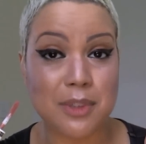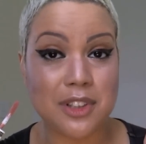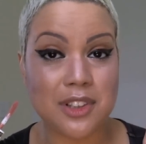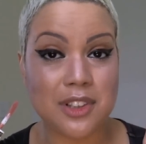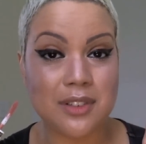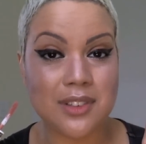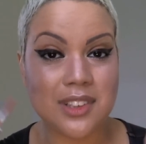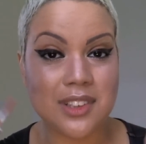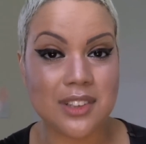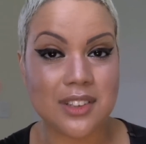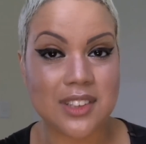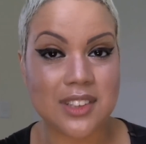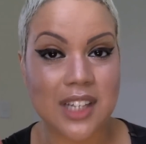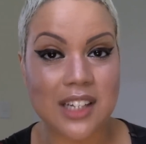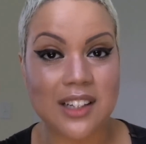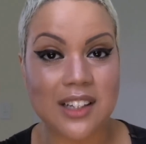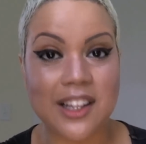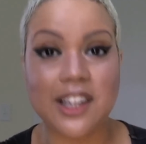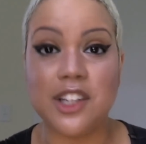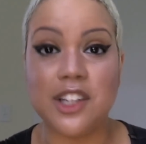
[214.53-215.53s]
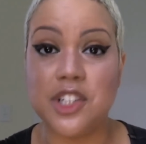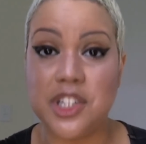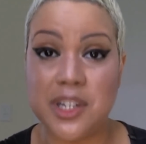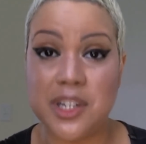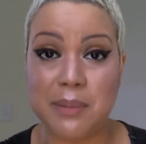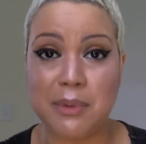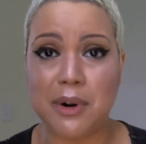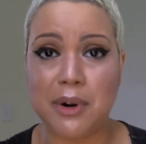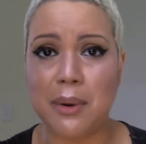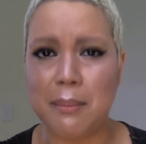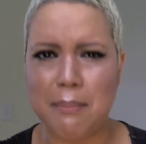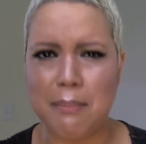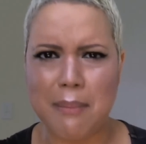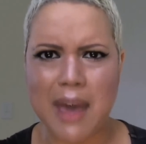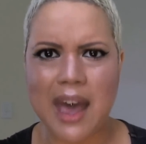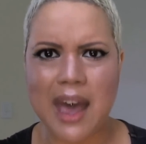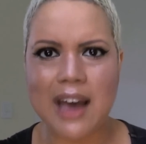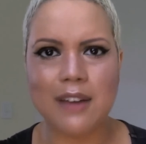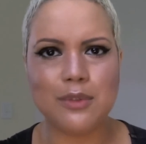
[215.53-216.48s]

to it, so it's kind of like a shimmer matte,